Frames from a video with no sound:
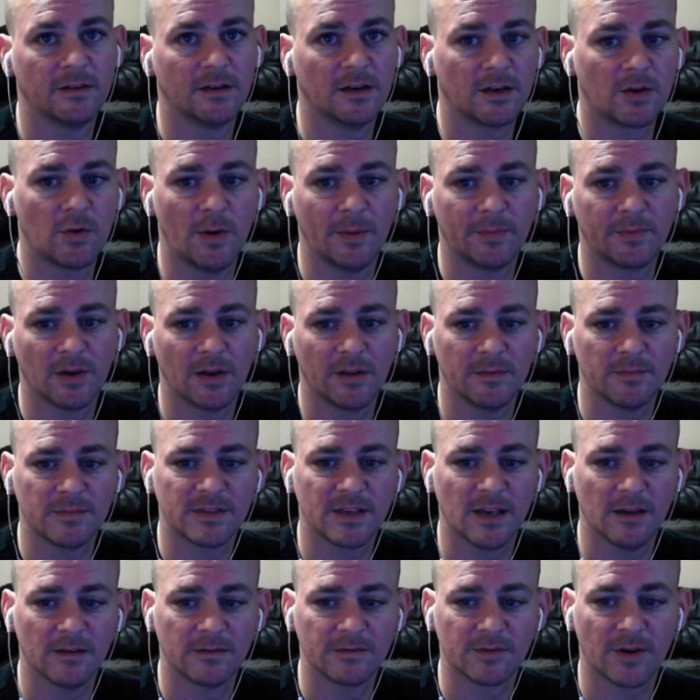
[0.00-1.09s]
equipped on
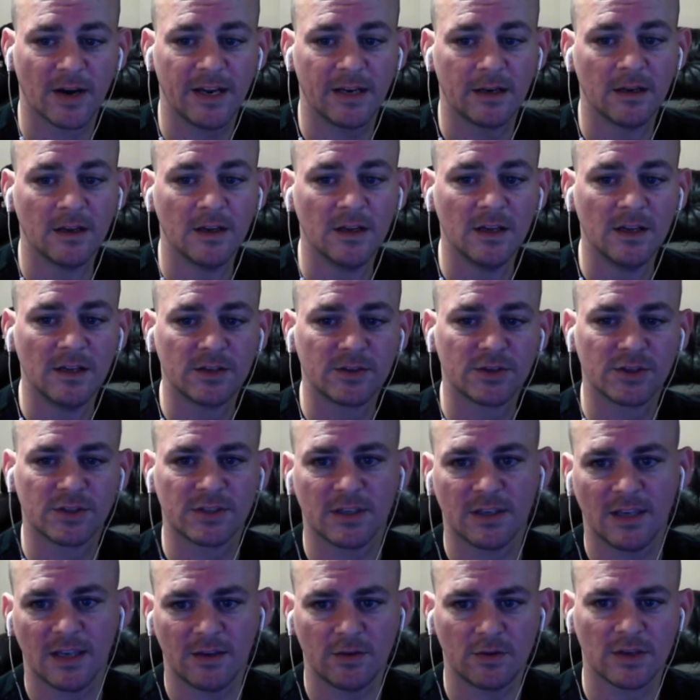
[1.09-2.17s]
themselves, right? Just so
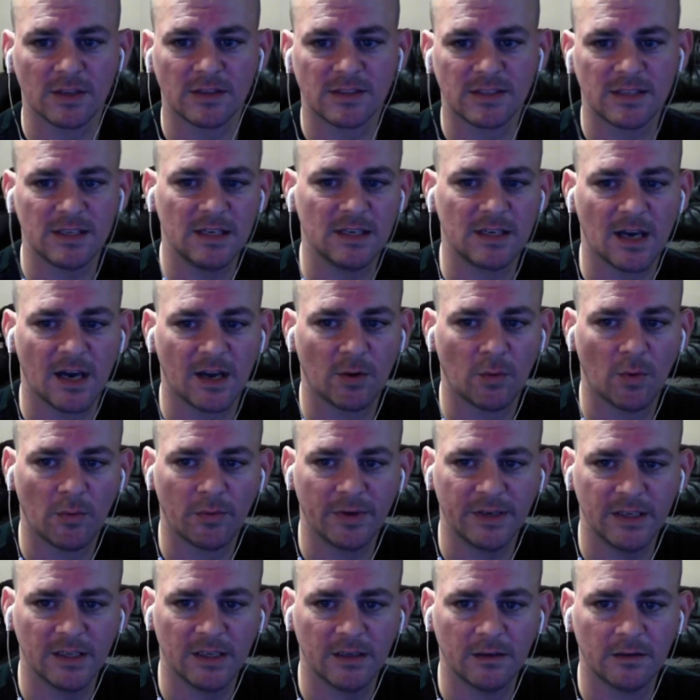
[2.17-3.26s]
that you can see kind of what we
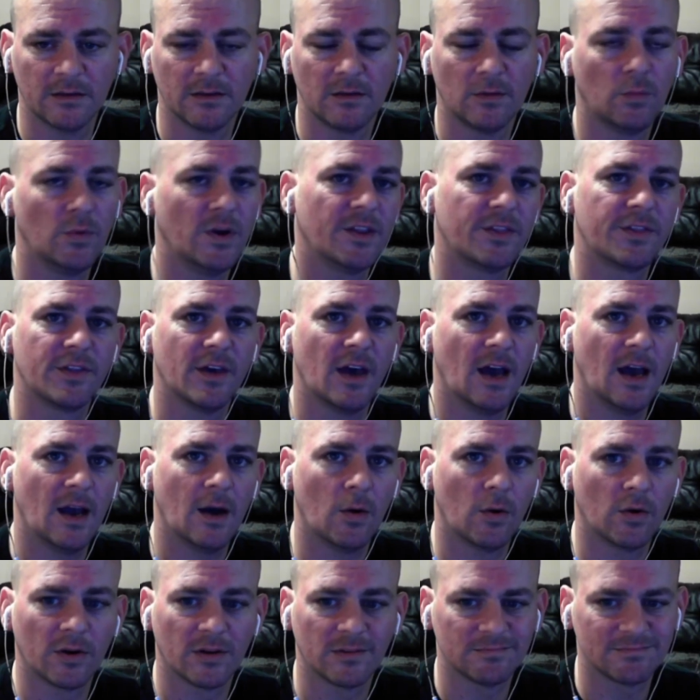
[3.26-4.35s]
did with
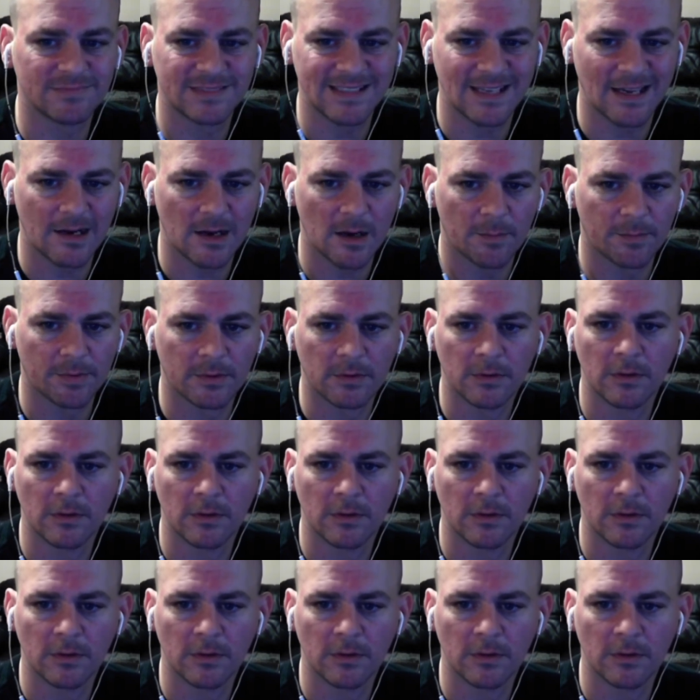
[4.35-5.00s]
our setup.